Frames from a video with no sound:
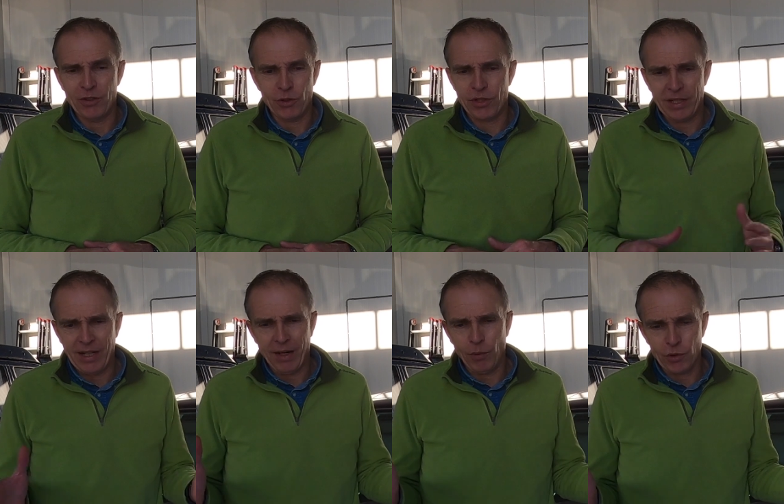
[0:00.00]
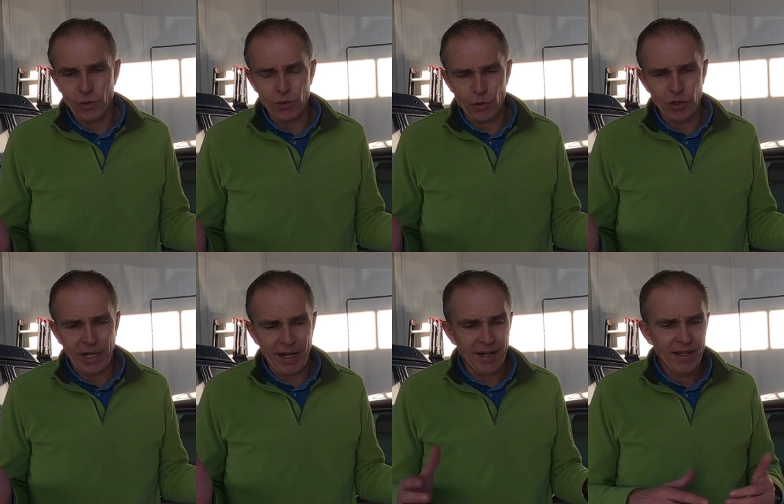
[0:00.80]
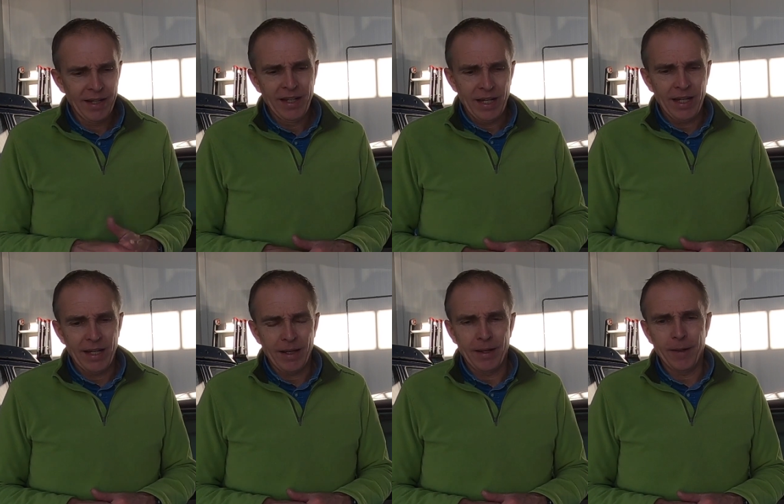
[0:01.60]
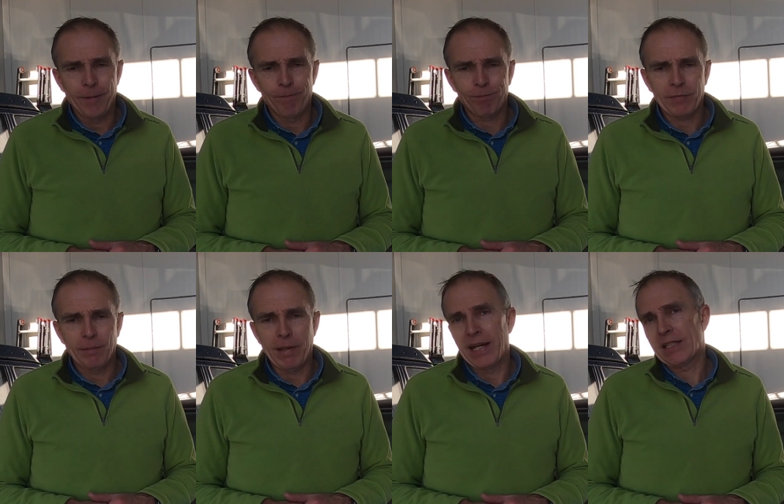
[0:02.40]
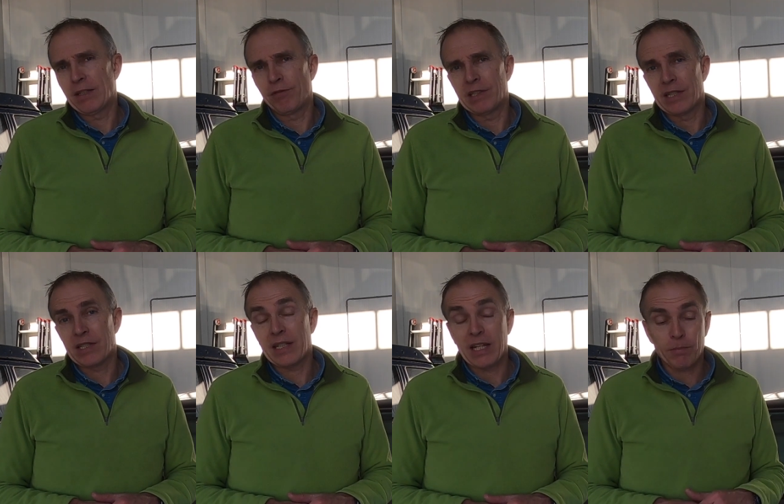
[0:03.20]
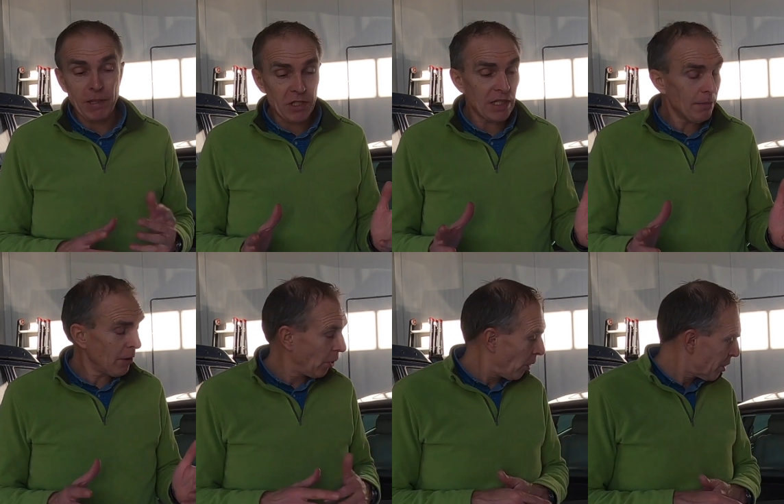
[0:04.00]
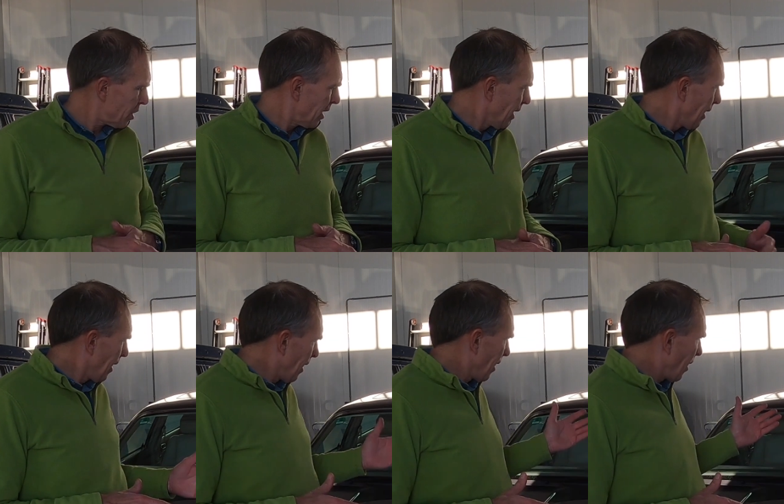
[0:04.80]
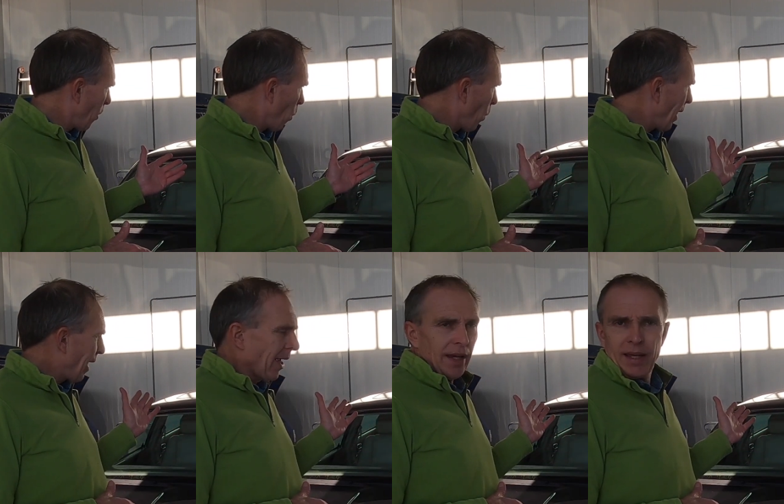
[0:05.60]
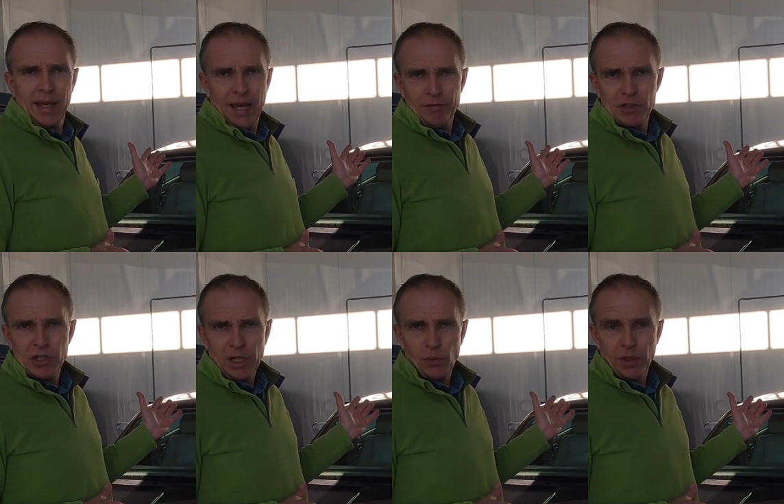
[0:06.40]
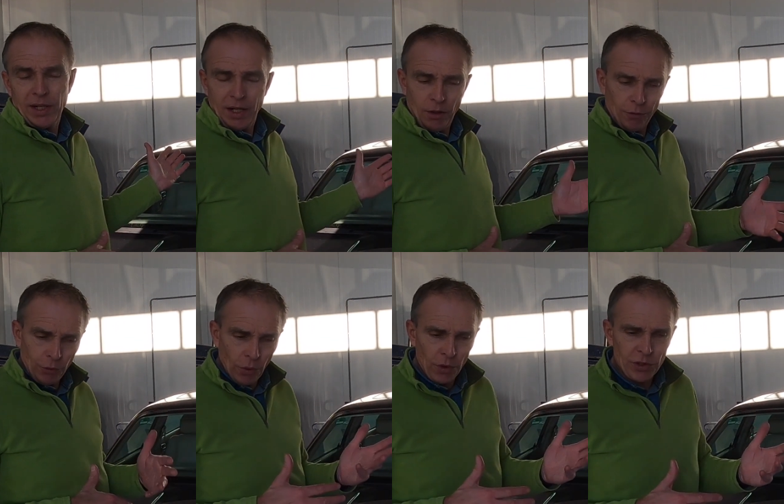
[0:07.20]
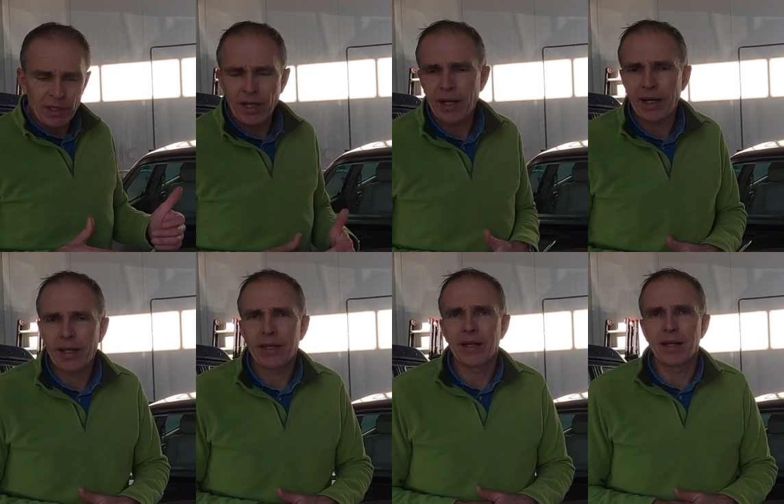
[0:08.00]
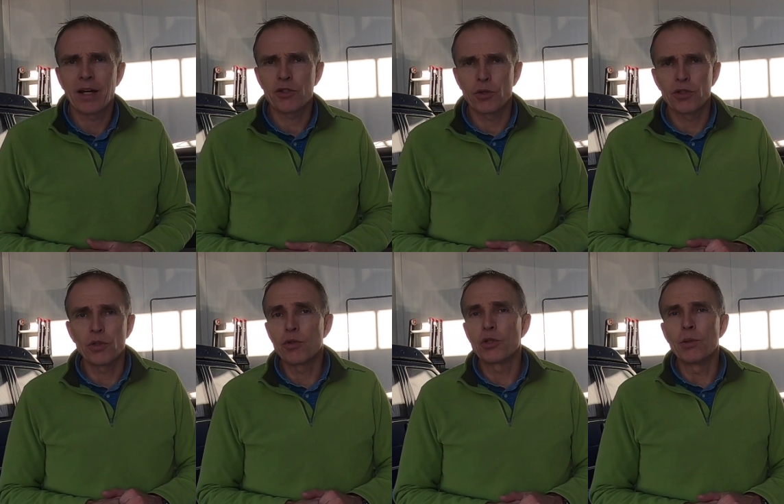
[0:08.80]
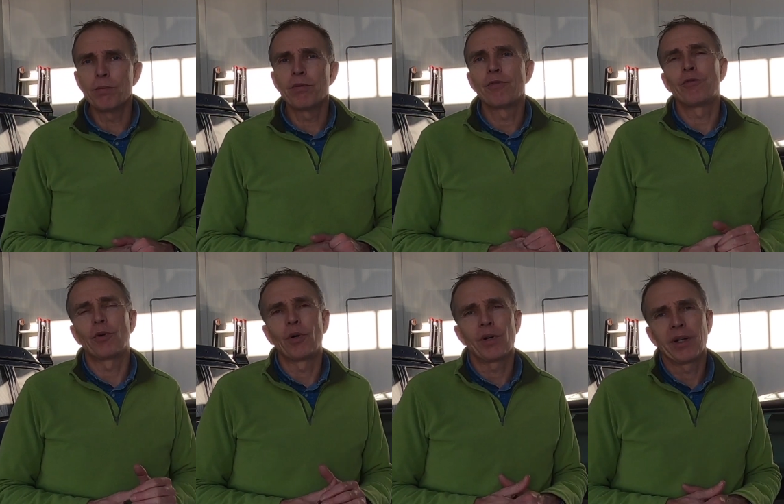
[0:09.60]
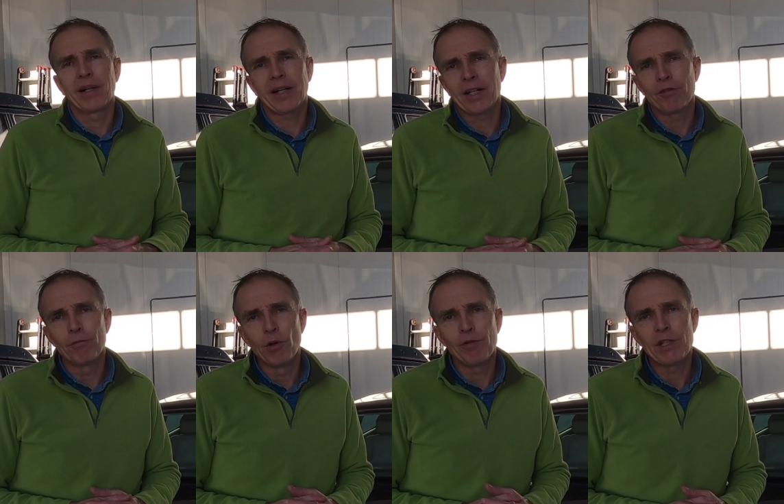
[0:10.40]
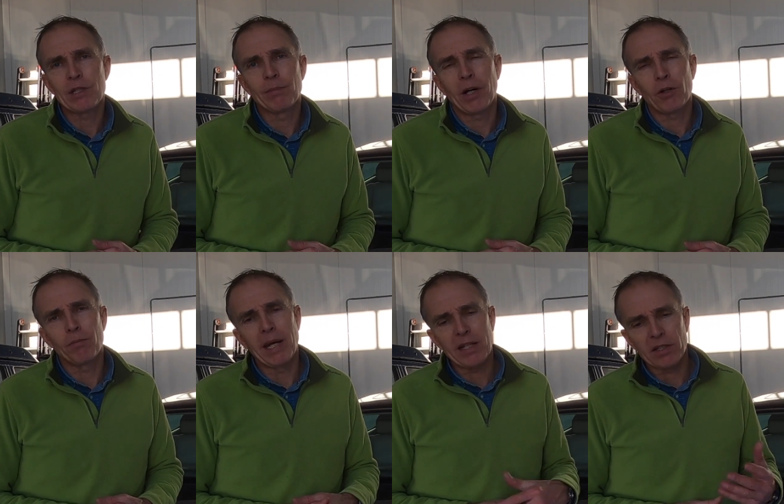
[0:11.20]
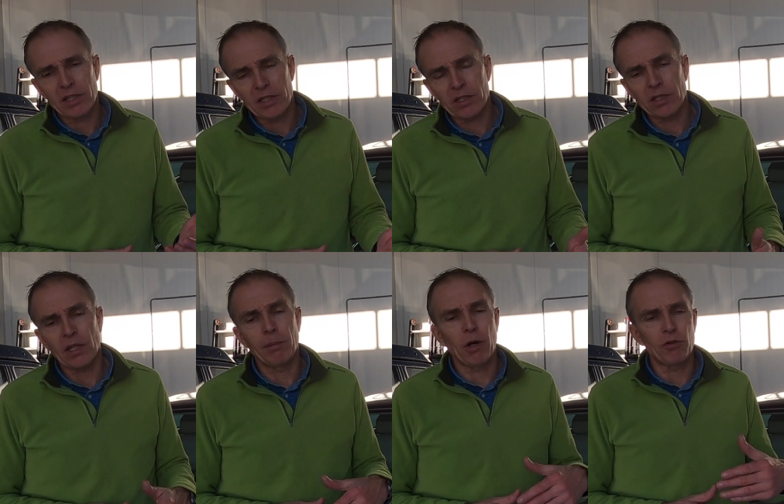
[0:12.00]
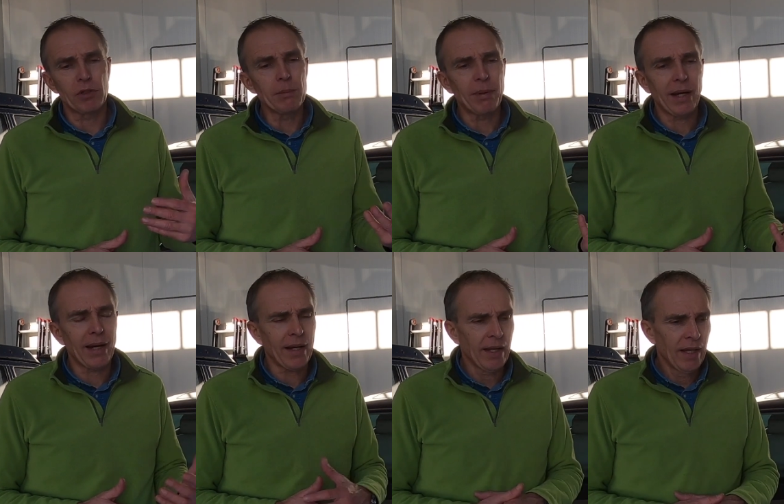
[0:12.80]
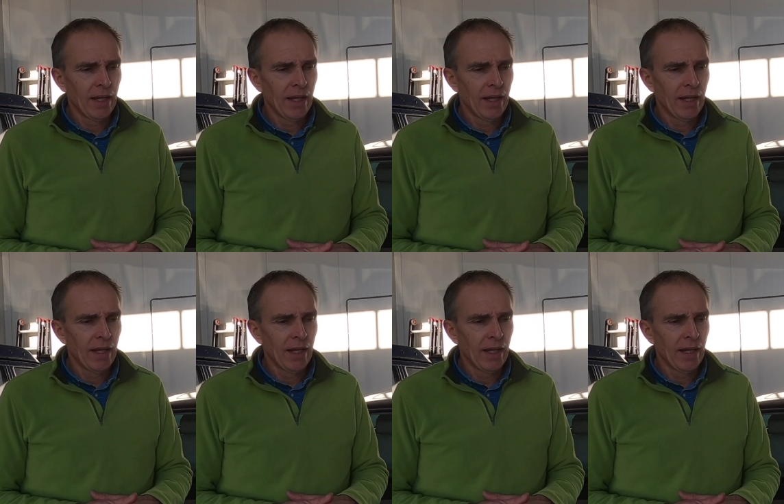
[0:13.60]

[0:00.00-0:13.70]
just I want to share my activities, especially because when I have the Jaguar, of course, I search YouTube for kind of movies about maintenance, about repair,